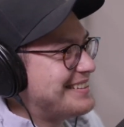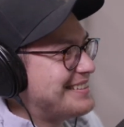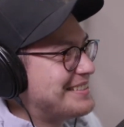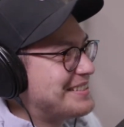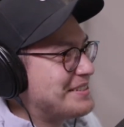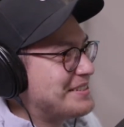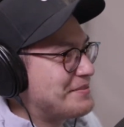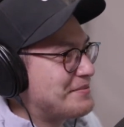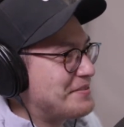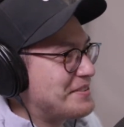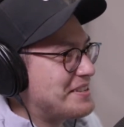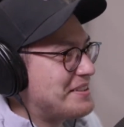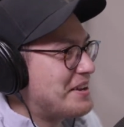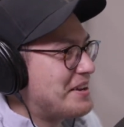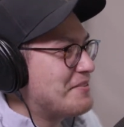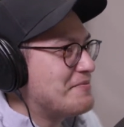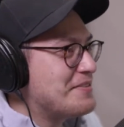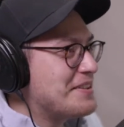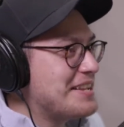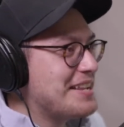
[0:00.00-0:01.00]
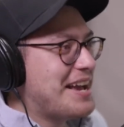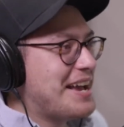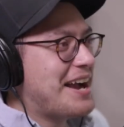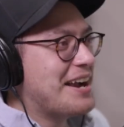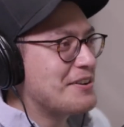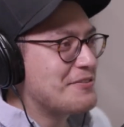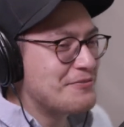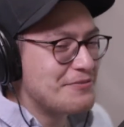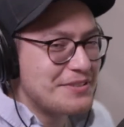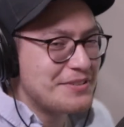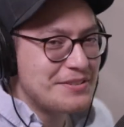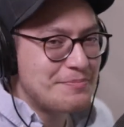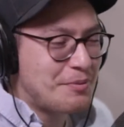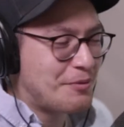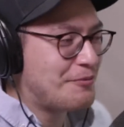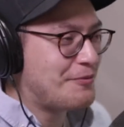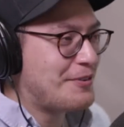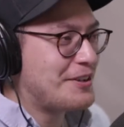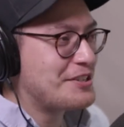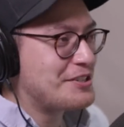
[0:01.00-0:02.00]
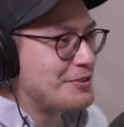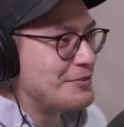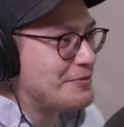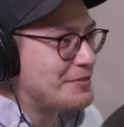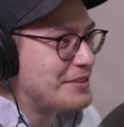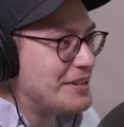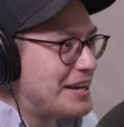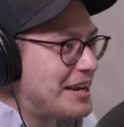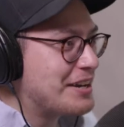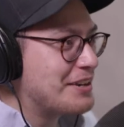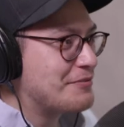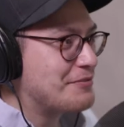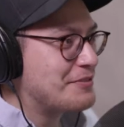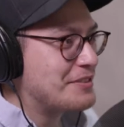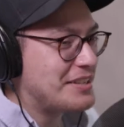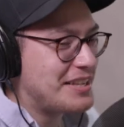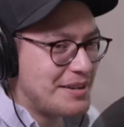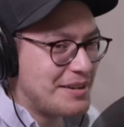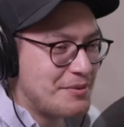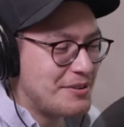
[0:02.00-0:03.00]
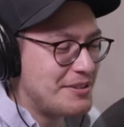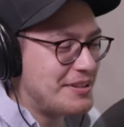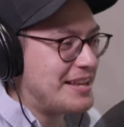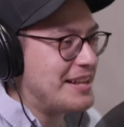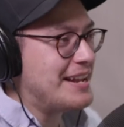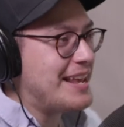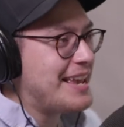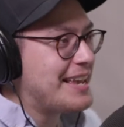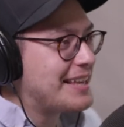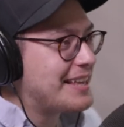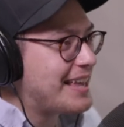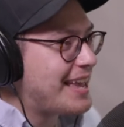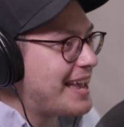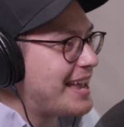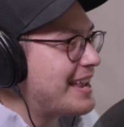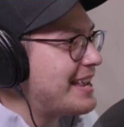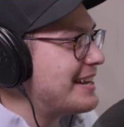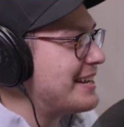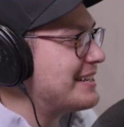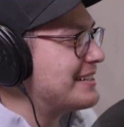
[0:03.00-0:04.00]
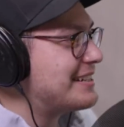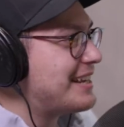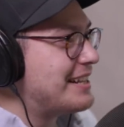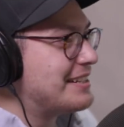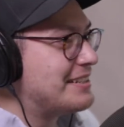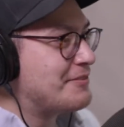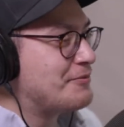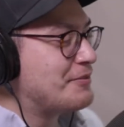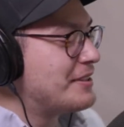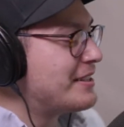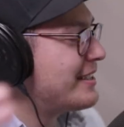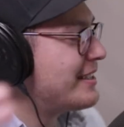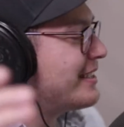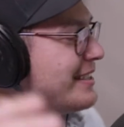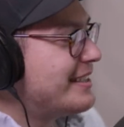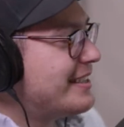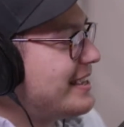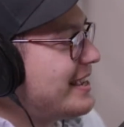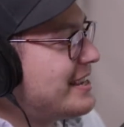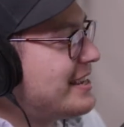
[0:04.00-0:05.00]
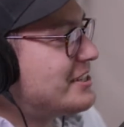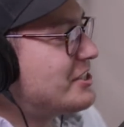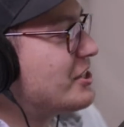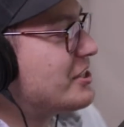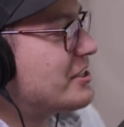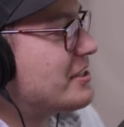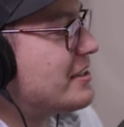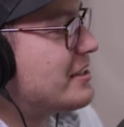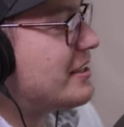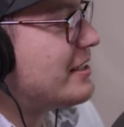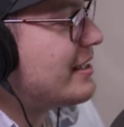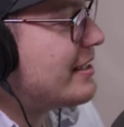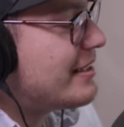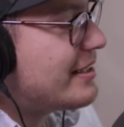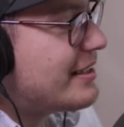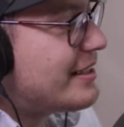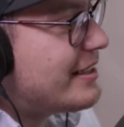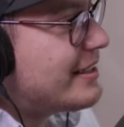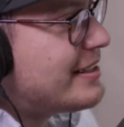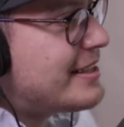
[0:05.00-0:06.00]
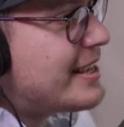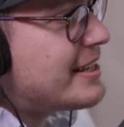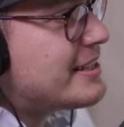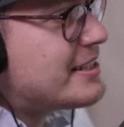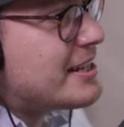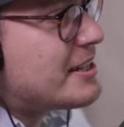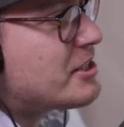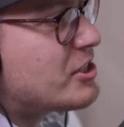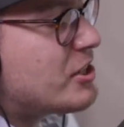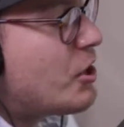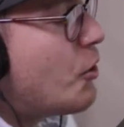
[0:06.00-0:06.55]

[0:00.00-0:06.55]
A professional videography camera that an 8K and it's just they did so